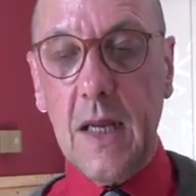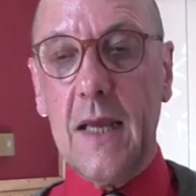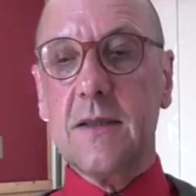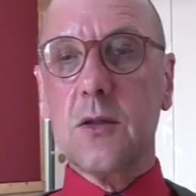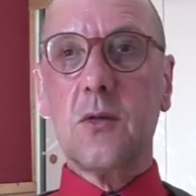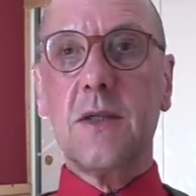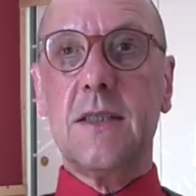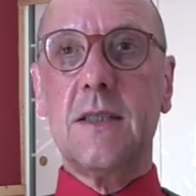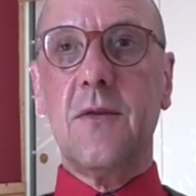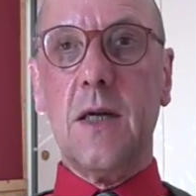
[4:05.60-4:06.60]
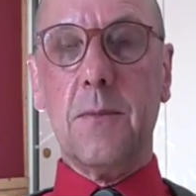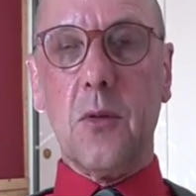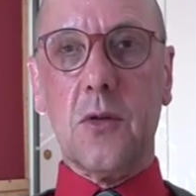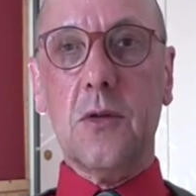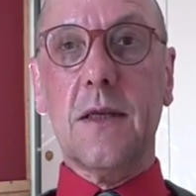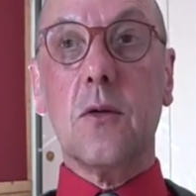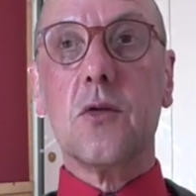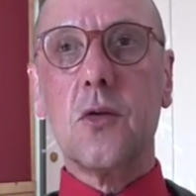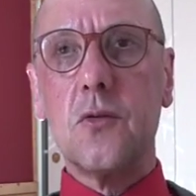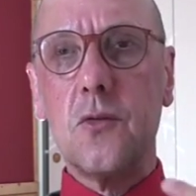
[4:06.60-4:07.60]
And so it is very important. And
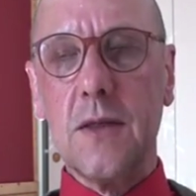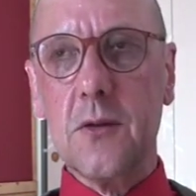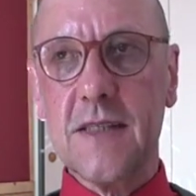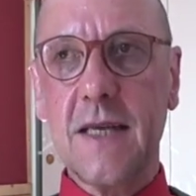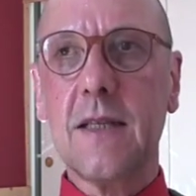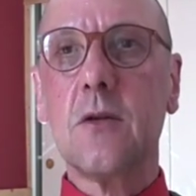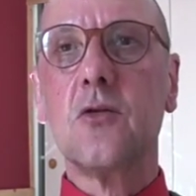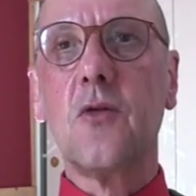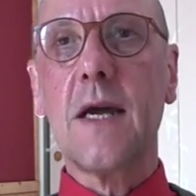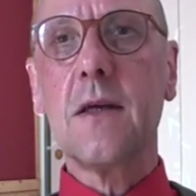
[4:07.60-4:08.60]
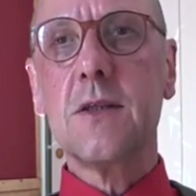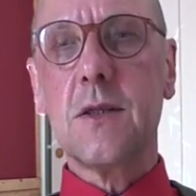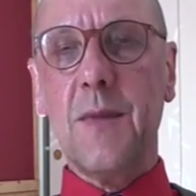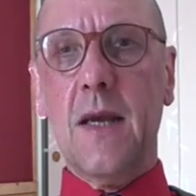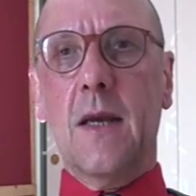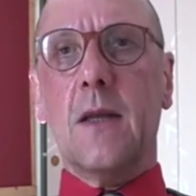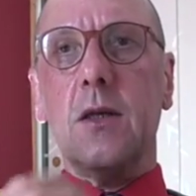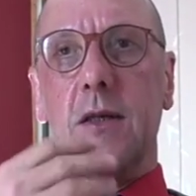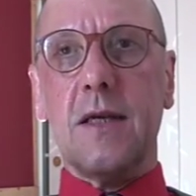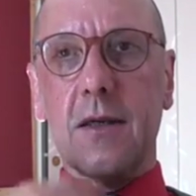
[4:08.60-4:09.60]
also to understand that the dragons,
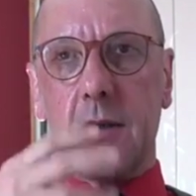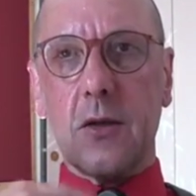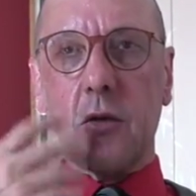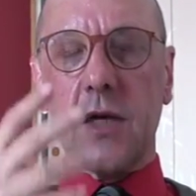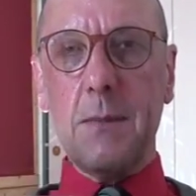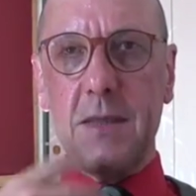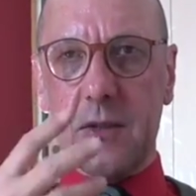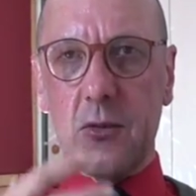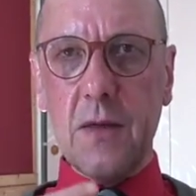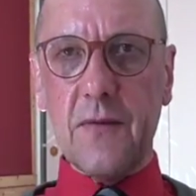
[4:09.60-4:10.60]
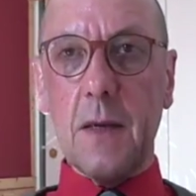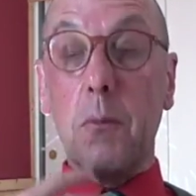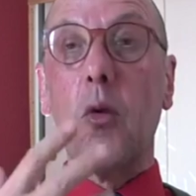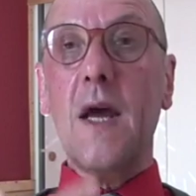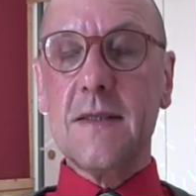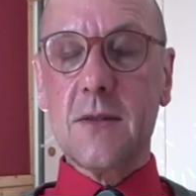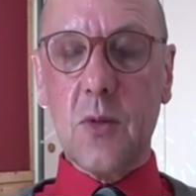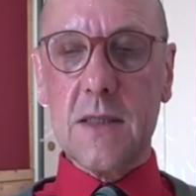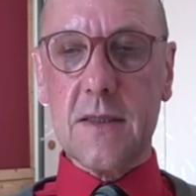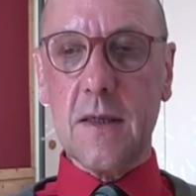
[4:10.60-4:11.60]
the chemistry of their breath
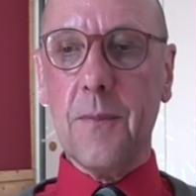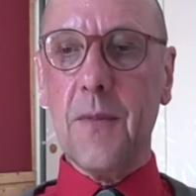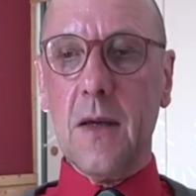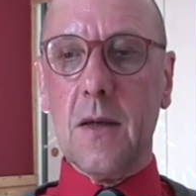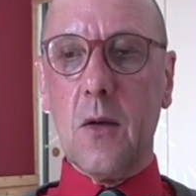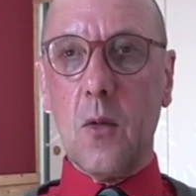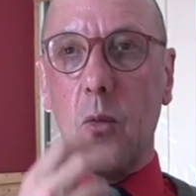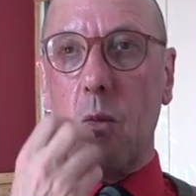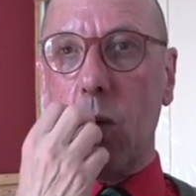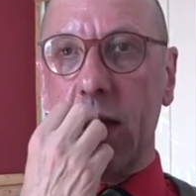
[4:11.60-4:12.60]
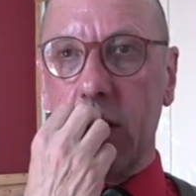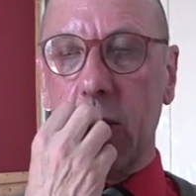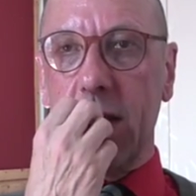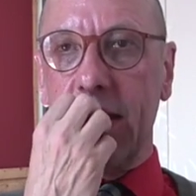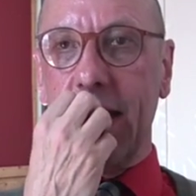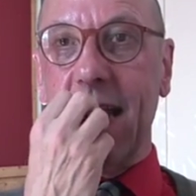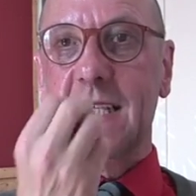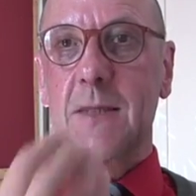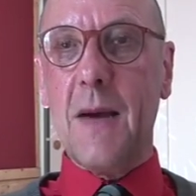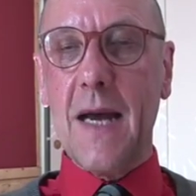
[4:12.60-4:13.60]
was when they
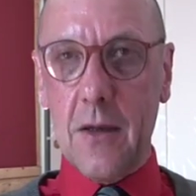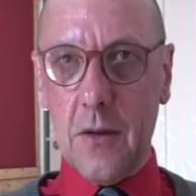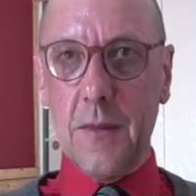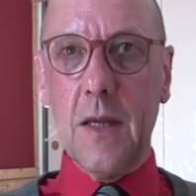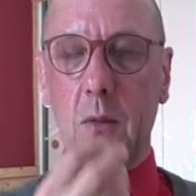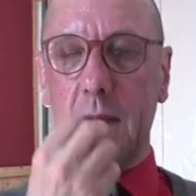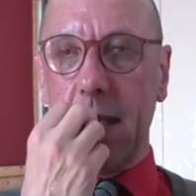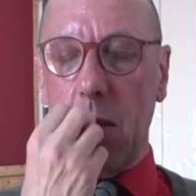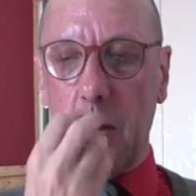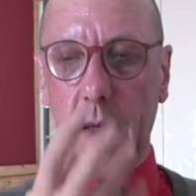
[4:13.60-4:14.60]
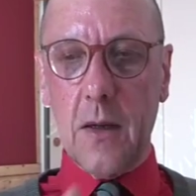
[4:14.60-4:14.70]
expire, the